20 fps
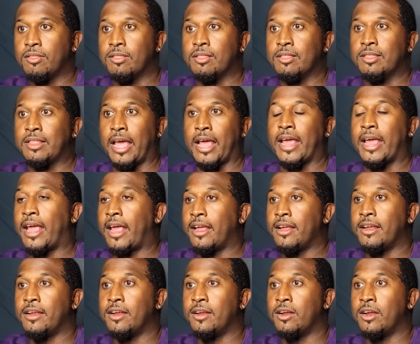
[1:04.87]
they
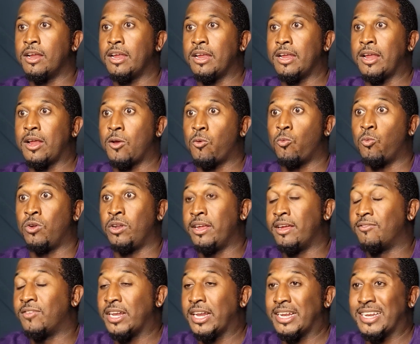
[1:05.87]

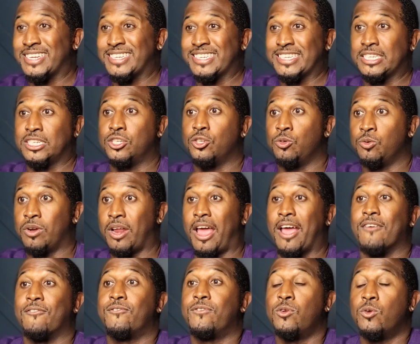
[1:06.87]
live in an astute,
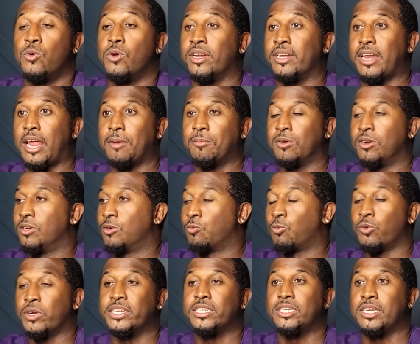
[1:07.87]
affluent neighborhood,
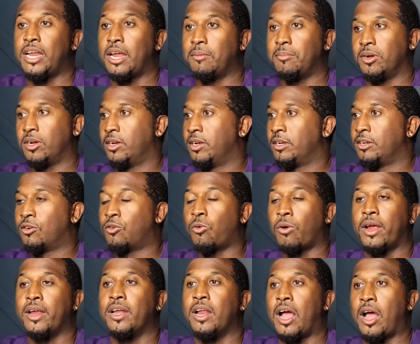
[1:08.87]
rich neighborhood,
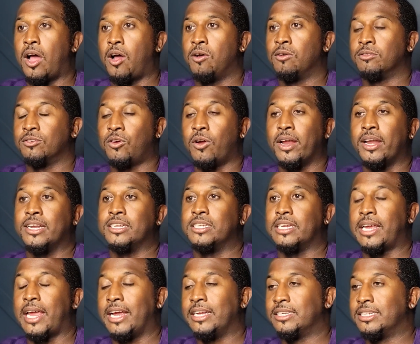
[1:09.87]
great homes, great
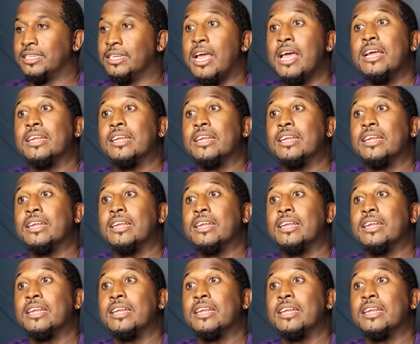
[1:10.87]
education,